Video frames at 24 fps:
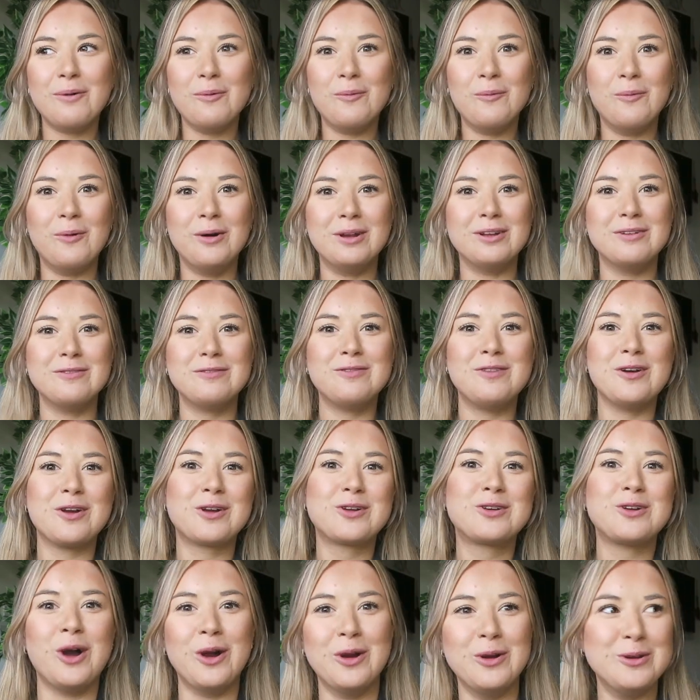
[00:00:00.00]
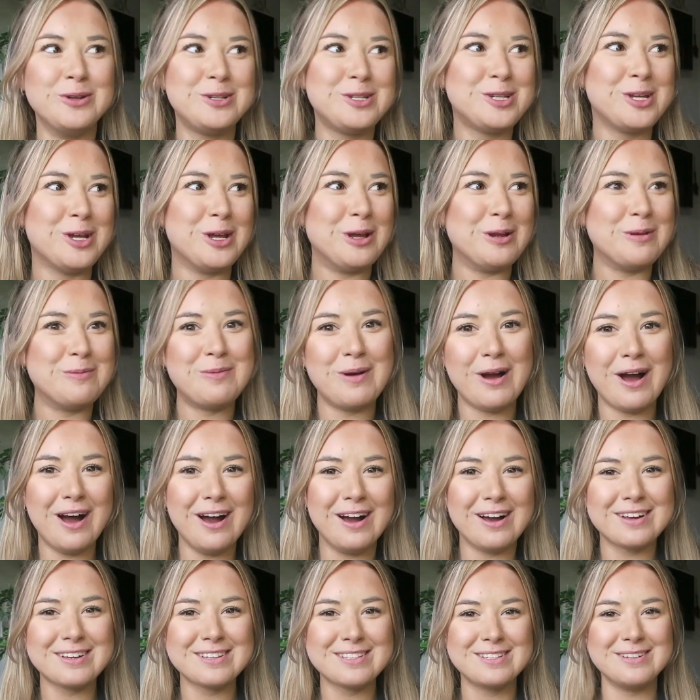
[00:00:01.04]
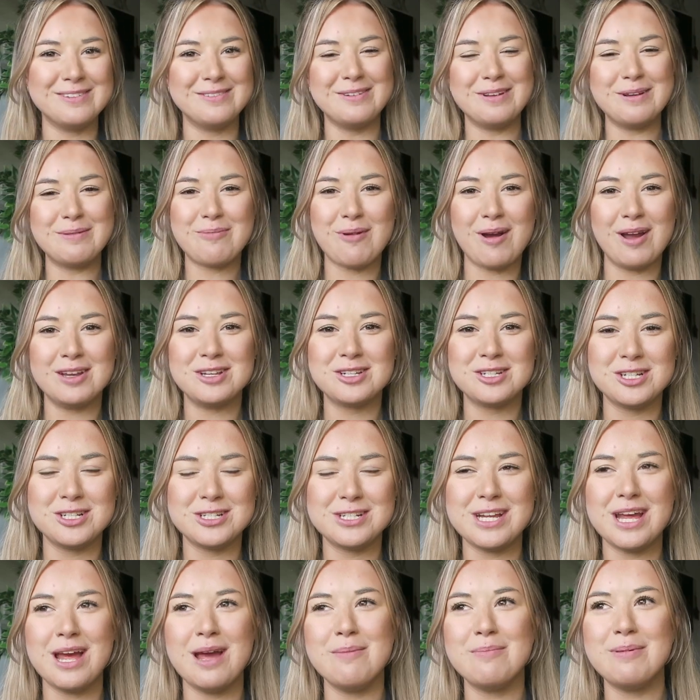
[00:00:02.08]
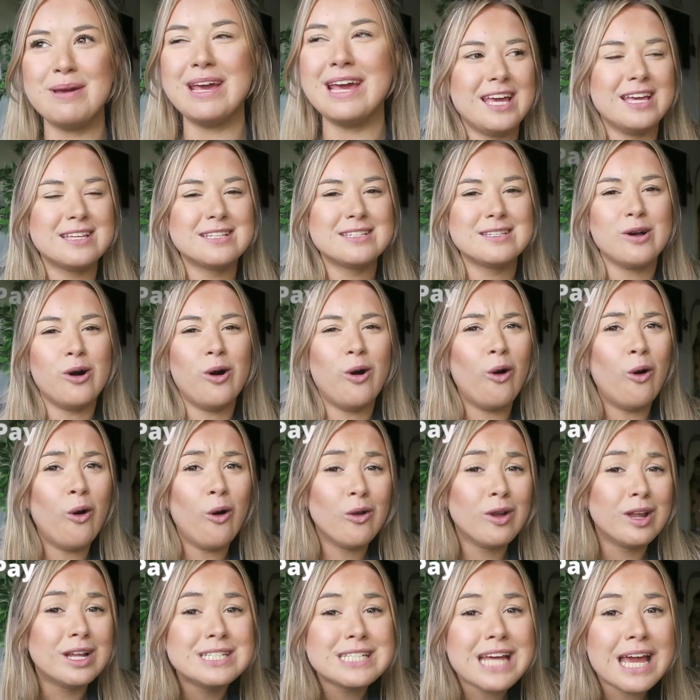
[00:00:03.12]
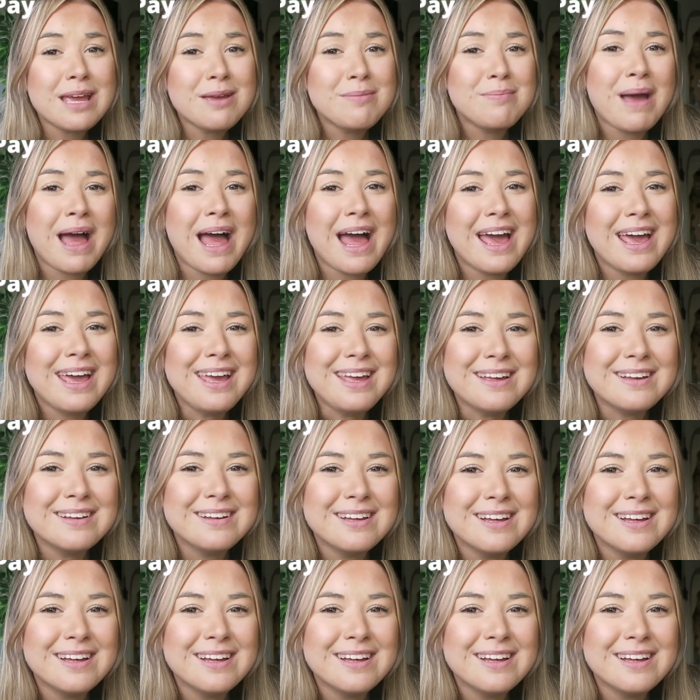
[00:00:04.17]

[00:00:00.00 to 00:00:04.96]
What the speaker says: one of the go-to perks of an apprenticeship is holiday pay.